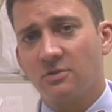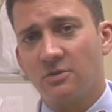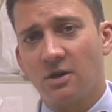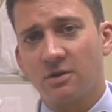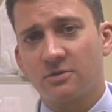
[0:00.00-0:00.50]
your
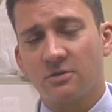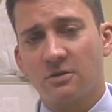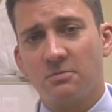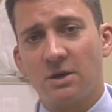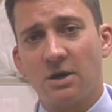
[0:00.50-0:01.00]
doctor
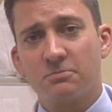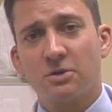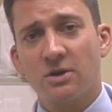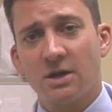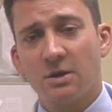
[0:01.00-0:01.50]
about
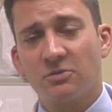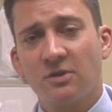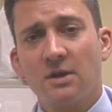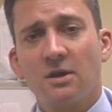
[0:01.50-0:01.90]
perhaps